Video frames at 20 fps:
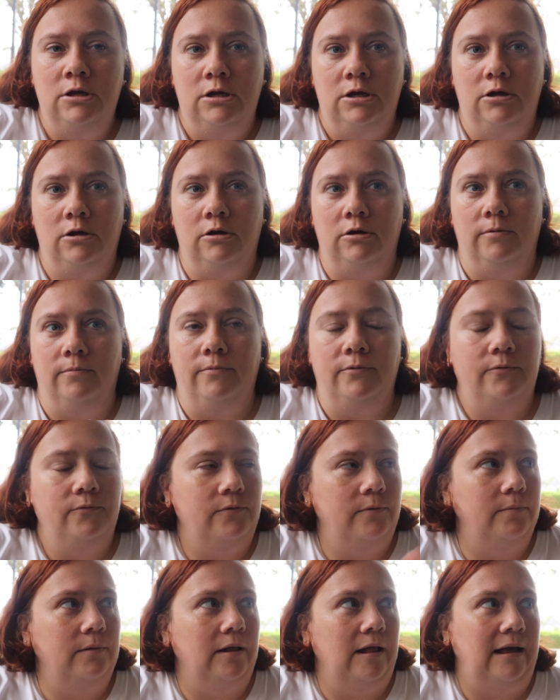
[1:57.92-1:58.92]

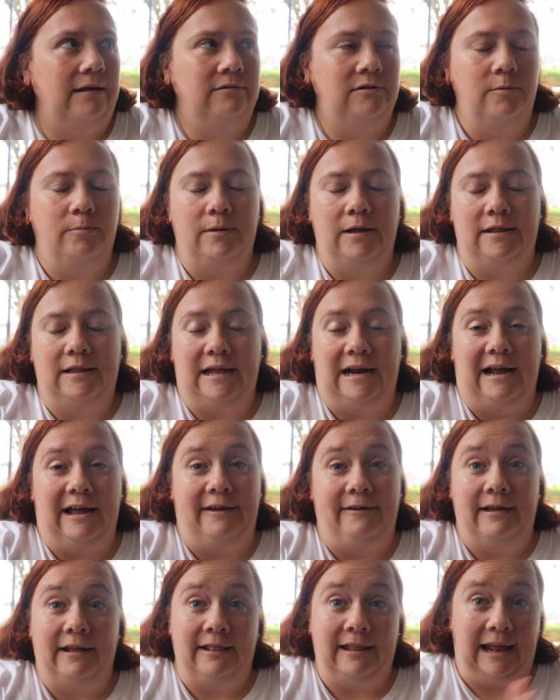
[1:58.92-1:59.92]
From the last update
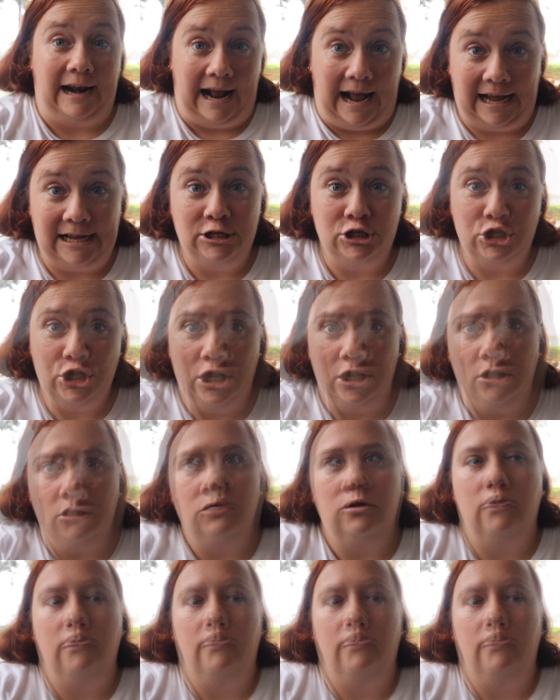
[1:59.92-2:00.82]
that I checked,